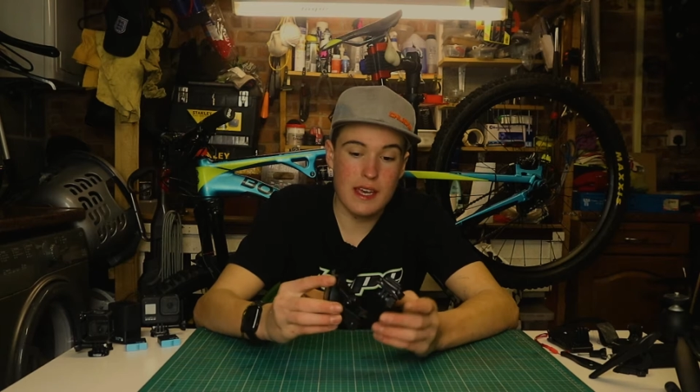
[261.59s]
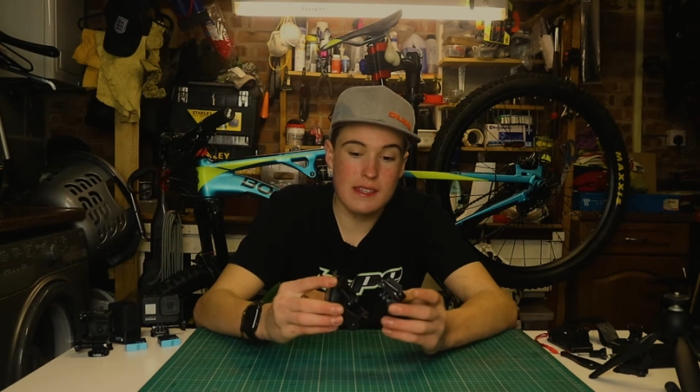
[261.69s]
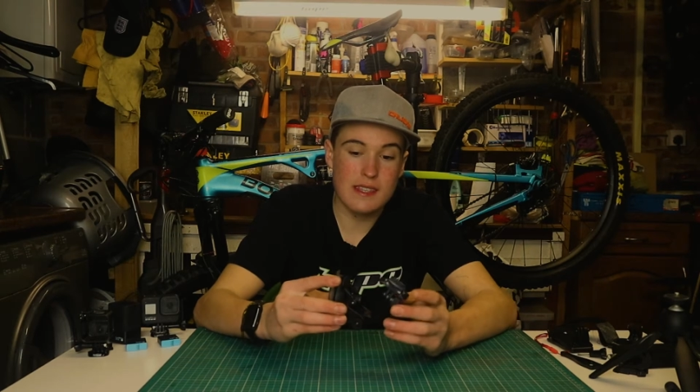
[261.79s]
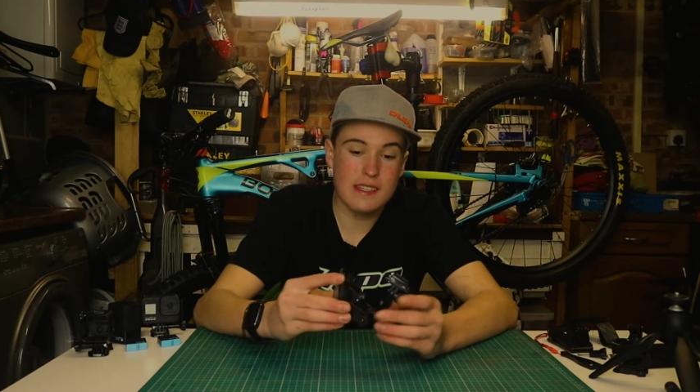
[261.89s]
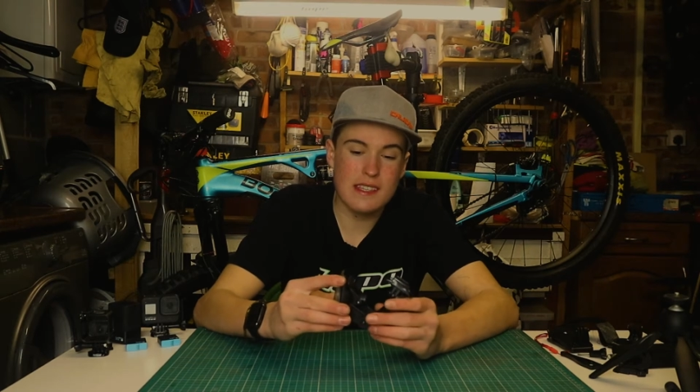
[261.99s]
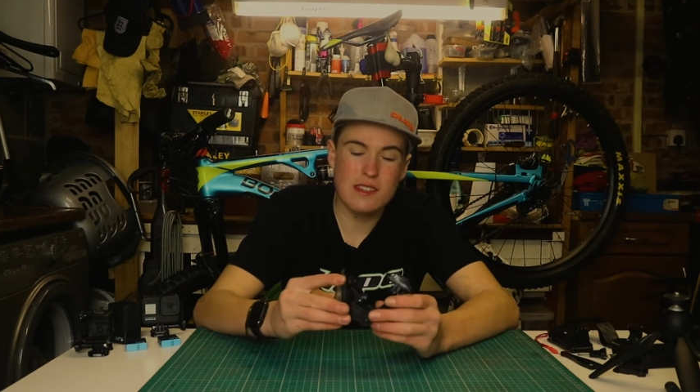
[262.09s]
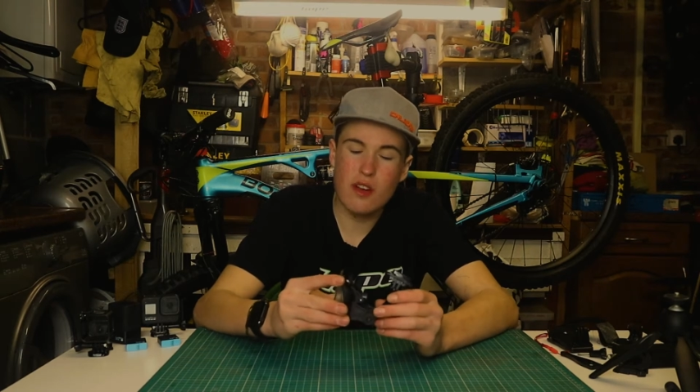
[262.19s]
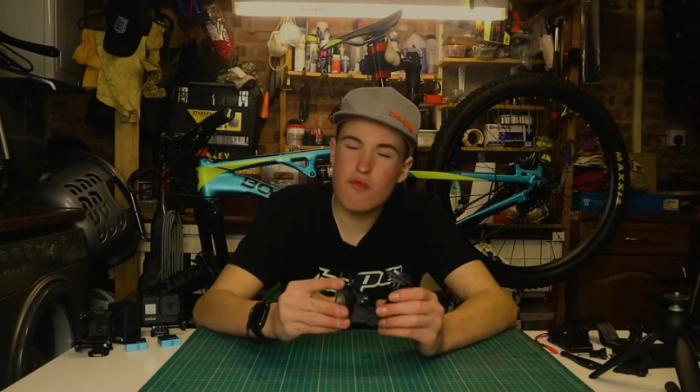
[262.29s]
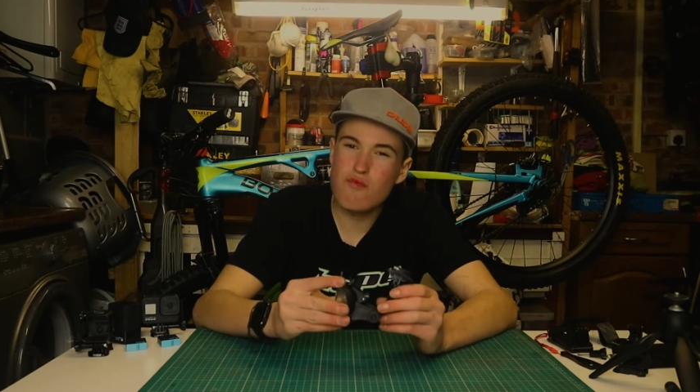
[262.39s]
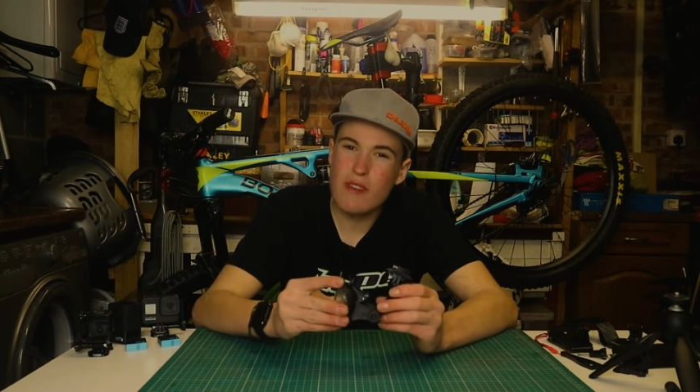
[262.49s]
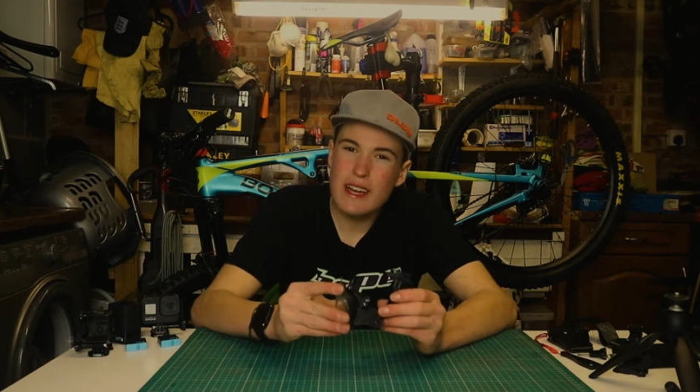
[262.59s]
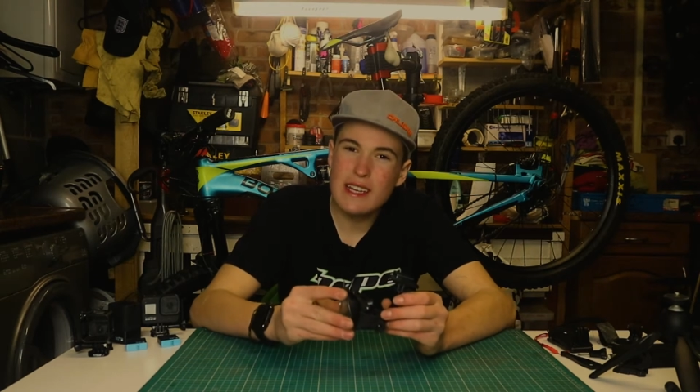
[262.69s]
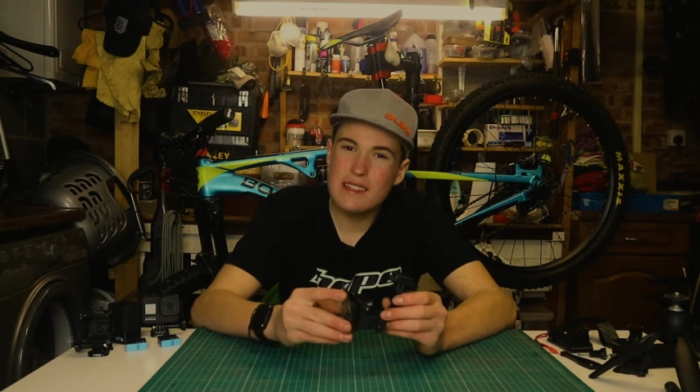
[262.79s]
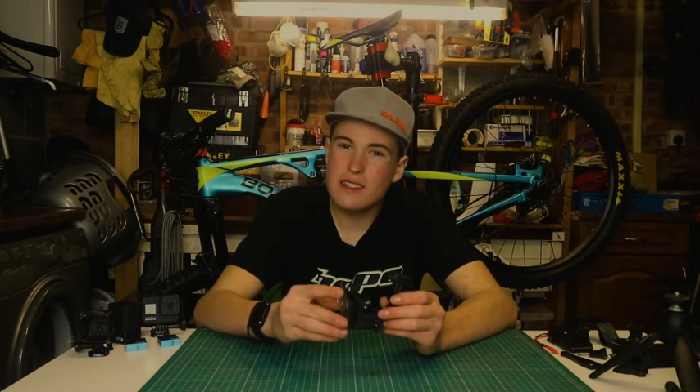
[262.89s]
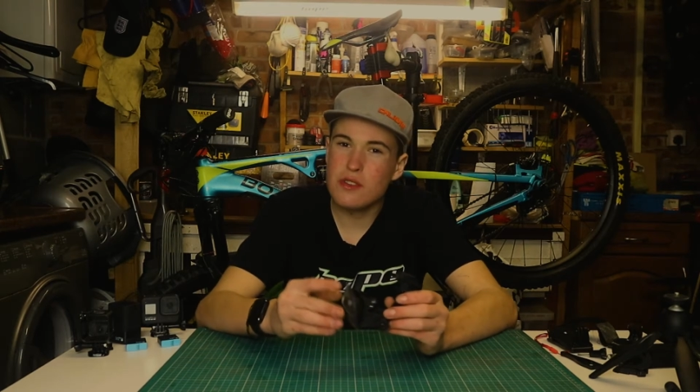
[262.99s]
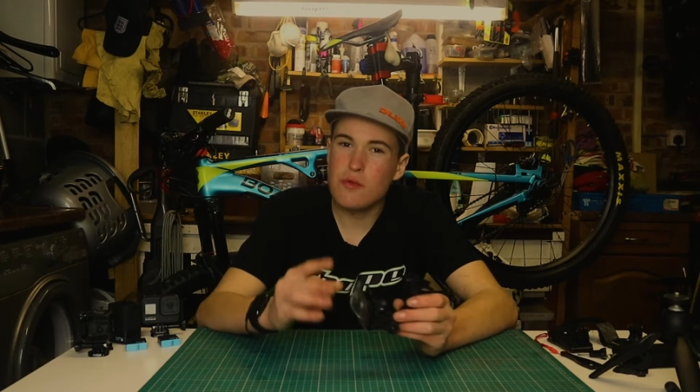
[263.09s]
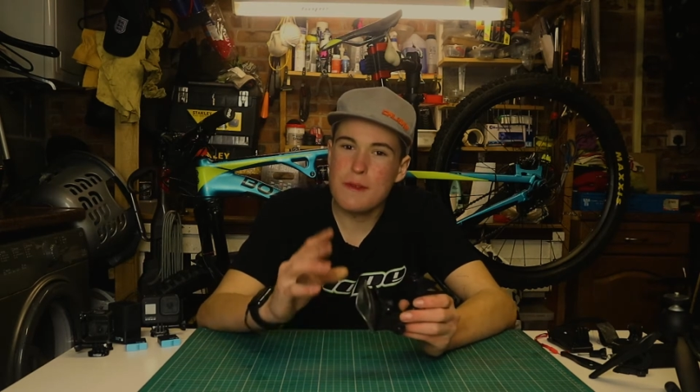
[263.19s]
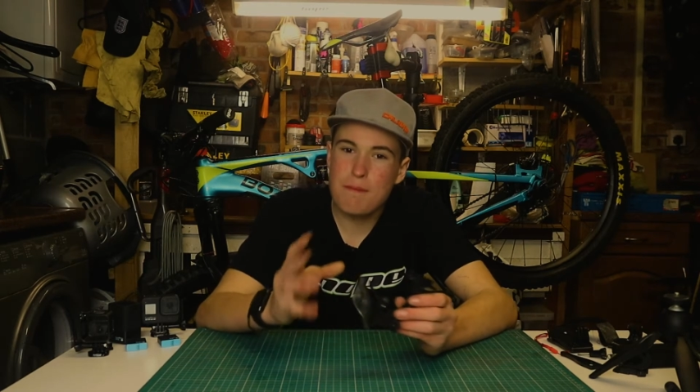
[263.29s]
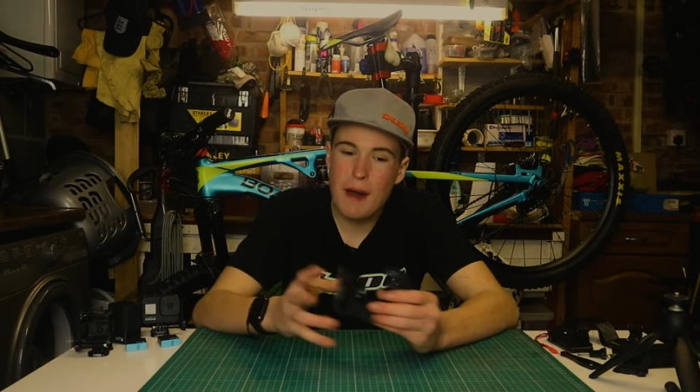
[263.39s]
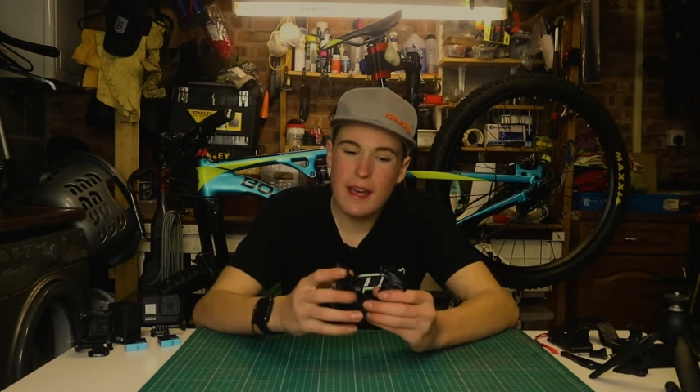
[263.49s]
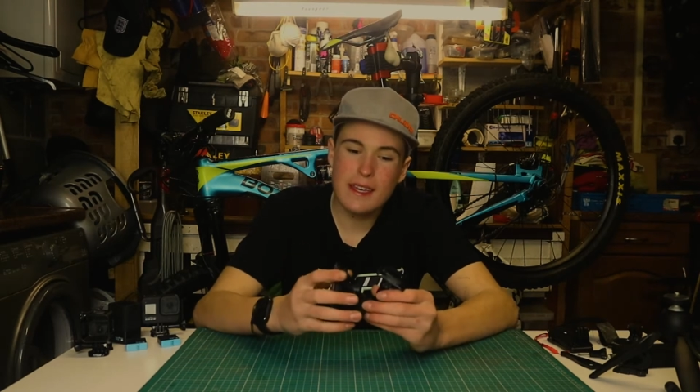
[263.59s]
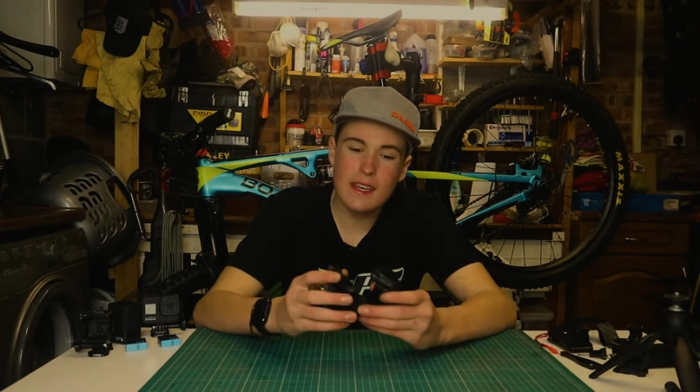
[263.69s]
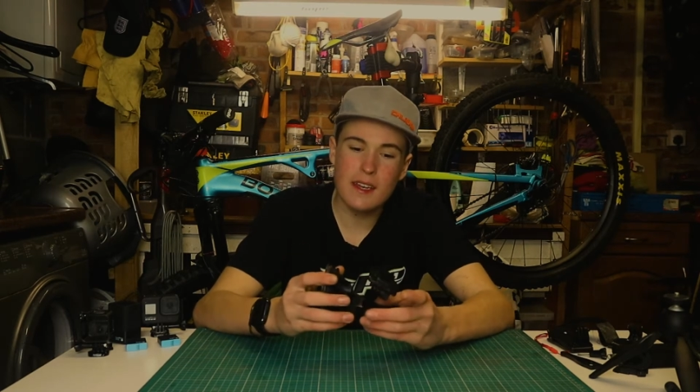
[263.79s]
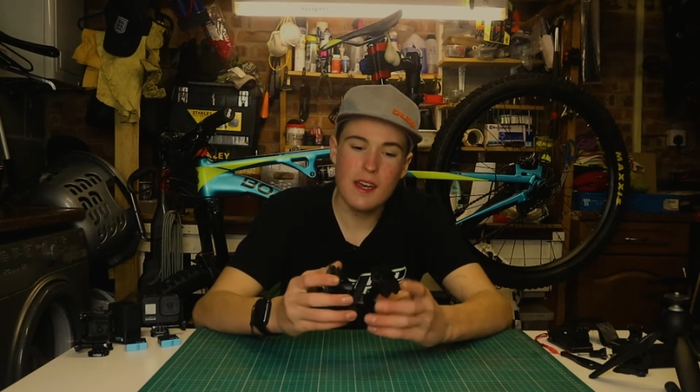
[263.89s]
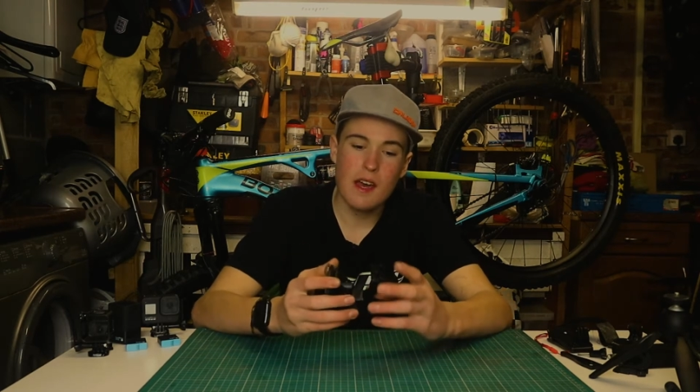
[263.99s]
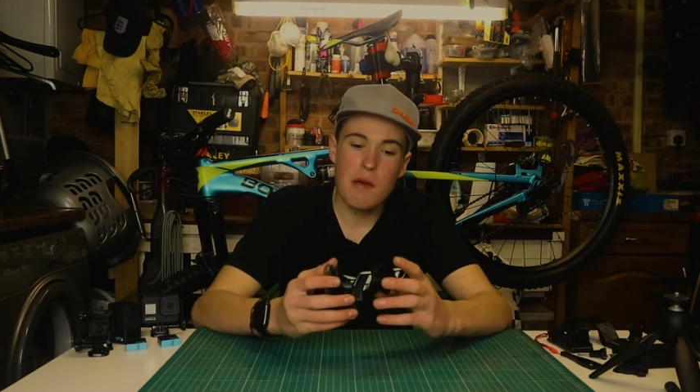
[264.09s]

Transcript: is, this is not really to do with biking,